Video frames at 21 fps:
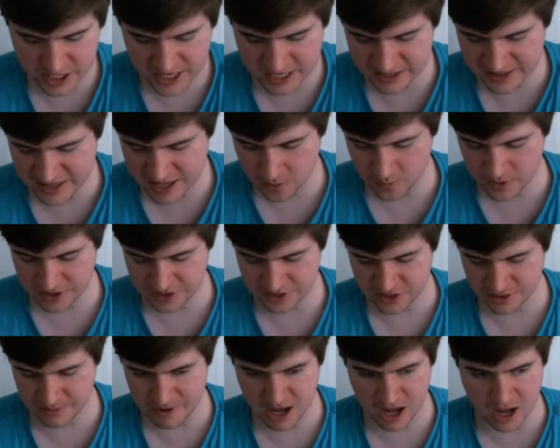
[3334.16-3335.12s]
you're getting that with
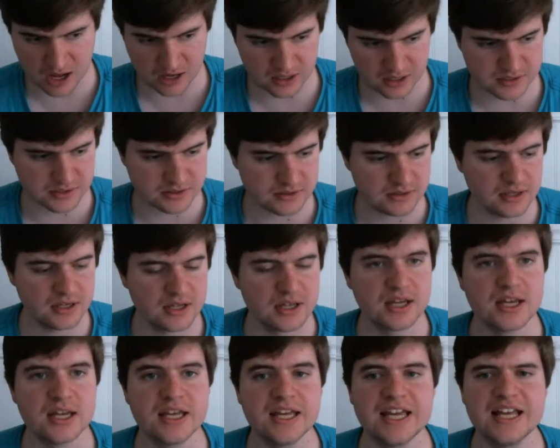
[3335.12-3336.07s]
the box.
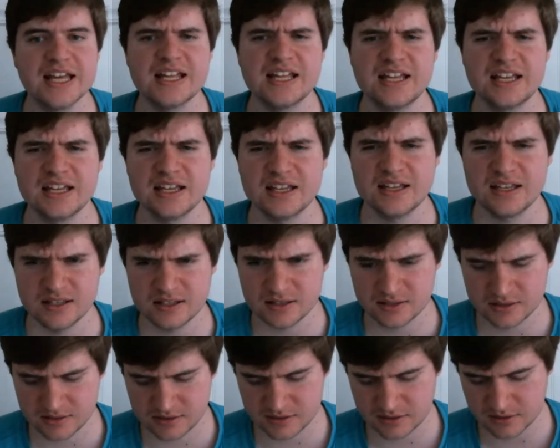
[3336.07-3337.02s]
It
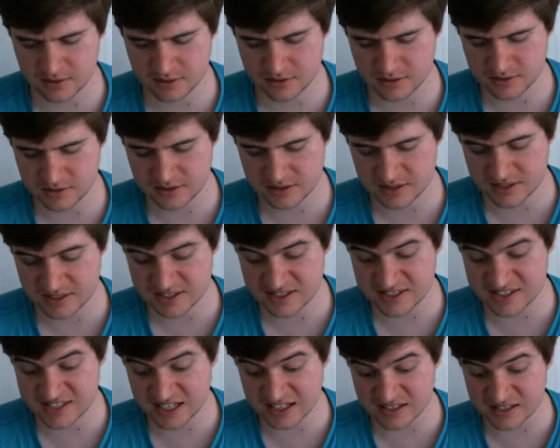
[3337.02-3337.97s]
is
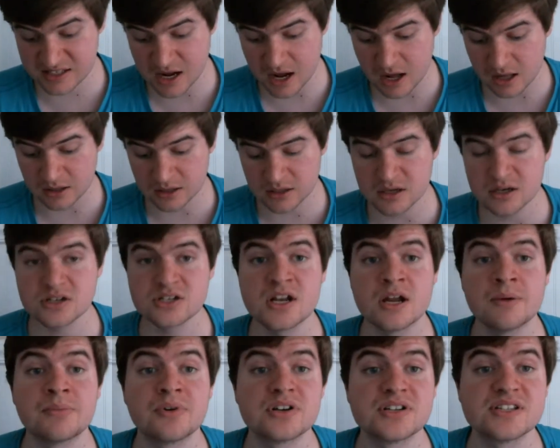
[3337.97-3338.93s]
$6,
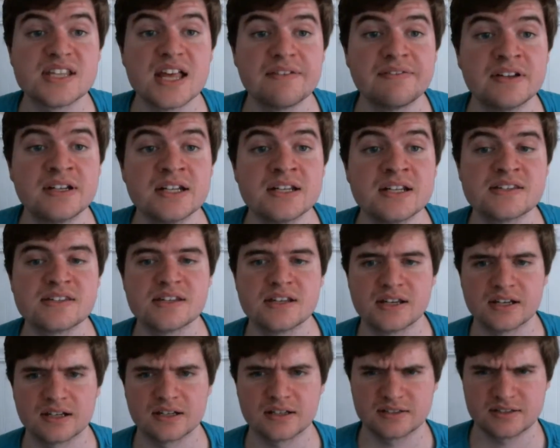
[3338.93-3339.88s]
number
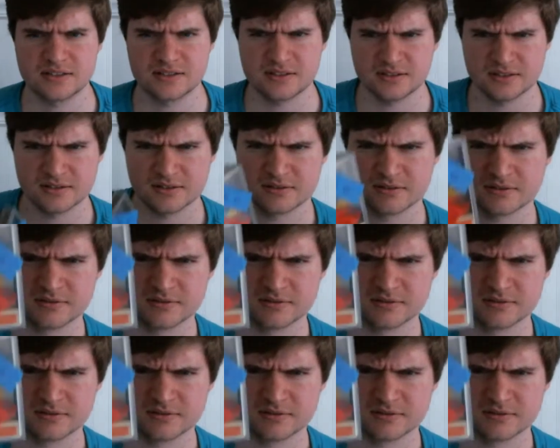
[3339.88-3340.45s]
76.